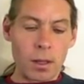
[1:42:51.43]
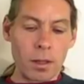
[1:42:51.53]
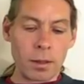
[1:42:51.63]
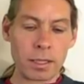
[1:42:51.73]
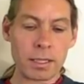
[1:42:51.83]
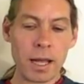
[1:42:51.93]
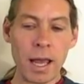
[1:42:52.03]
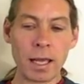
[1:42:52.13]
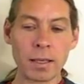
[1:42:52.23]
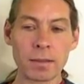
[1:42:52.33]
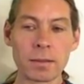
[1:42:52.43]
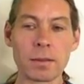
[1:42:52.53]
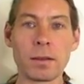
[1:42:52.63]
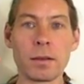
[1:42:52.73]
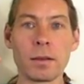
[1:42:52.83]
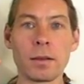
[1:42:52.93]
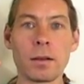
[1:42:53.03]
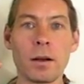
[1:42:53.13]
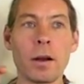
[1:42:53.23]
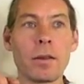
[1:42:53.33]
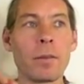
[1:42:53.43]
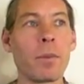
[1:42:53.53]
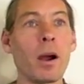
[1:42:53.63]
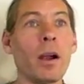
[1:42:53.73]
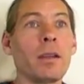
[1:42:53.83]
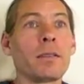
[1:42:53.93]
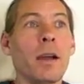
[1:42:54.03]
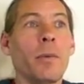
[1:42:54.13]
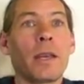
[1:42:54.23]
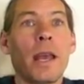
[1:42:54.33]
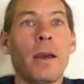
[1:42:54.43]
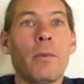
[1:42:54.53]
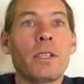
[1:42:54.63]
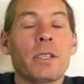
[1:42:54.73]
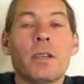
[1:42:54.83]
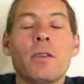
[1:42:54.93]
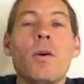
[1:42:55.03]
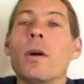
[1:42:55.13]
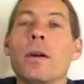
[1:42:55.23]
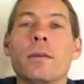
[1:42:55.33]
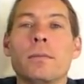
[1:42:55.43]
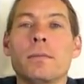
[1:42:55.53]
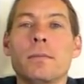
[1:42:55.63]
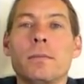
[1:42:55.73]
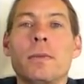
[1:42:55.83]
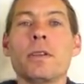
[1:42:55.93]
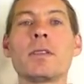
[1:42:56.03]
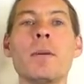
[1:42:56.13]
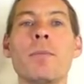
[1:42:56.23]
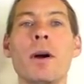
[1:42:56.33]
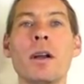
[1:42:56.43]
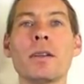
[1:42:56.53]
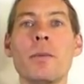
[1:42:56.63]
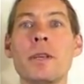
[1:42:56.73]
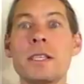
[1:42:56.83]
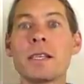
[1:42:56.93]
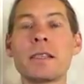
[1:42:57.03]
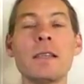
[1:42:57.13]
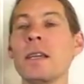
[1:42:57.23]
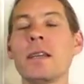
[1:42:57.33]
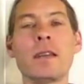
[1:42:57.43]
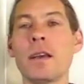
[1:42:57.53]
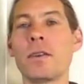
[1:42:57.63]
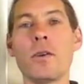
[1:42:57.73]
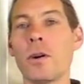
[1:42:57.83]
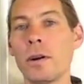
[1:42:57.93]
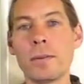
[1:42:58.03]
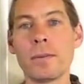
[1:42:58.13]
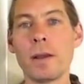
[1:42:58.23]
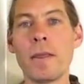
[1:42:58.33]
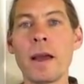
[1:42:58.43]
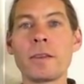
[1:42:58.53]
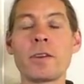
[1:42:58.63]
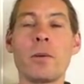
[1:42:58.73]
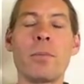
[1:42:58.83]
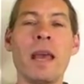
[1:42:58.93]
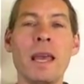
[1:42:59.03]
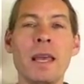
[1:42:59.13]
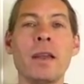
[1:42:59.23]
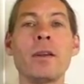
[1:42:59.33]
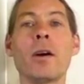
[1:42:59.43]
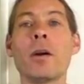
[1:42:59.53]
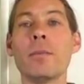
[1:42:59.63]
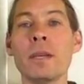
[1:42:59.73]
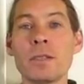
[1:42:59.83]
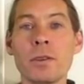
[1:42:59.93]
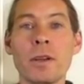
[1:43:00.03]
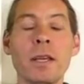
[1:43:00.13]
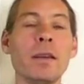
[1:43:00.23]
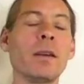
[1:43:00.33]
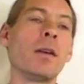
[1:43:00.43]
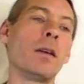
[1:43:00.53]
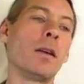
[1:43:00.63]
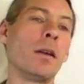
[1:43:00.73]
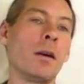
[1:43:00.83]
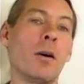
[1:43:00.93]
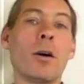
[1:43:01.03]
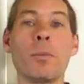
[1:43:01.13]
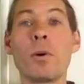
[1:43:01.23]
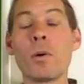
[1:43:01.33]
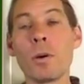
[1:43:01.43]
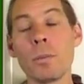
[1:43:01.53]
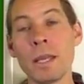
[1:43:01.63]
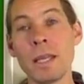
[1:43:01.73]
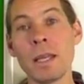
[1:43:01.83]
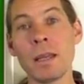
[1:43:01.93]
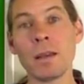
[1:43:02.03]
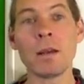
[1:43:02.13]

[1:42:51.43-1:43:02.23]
the Shanks are the parts that we just ignore. There's some parts that we just need to ignore. And that's our pain, our misery, our poor me,